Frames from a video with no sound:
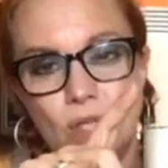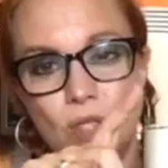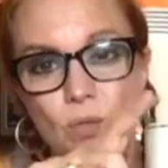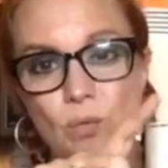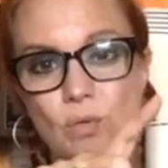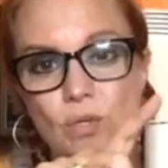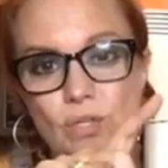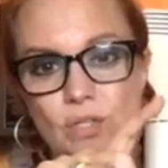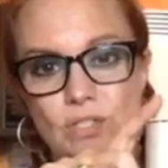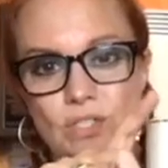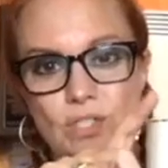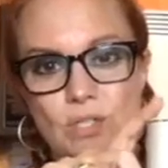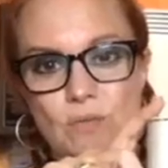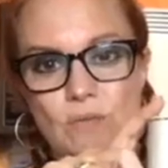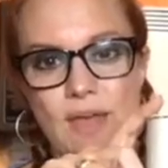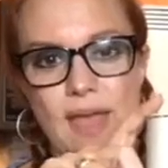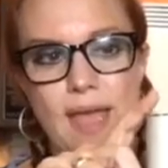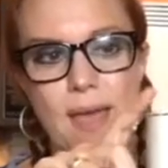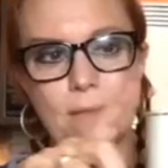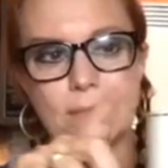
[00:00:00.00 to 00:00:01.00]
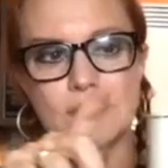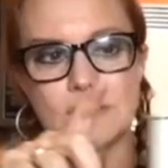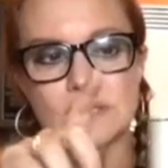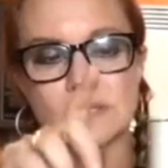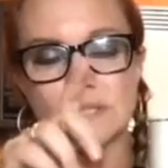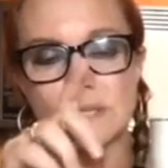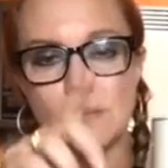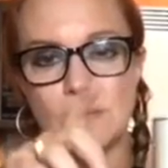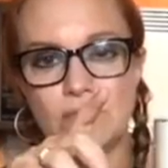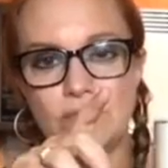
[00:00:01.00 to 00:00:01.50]
You could do that,
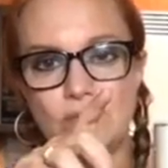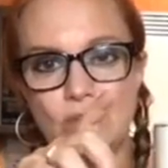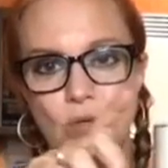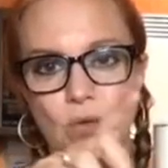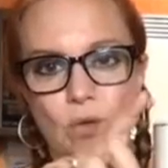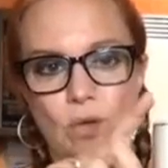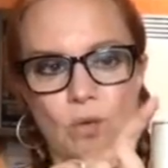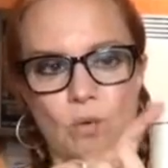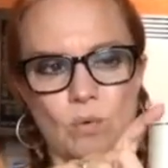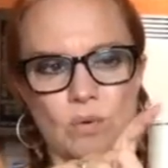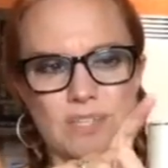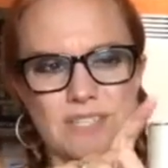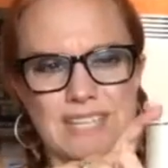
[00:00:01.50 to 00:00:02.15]
but some of you who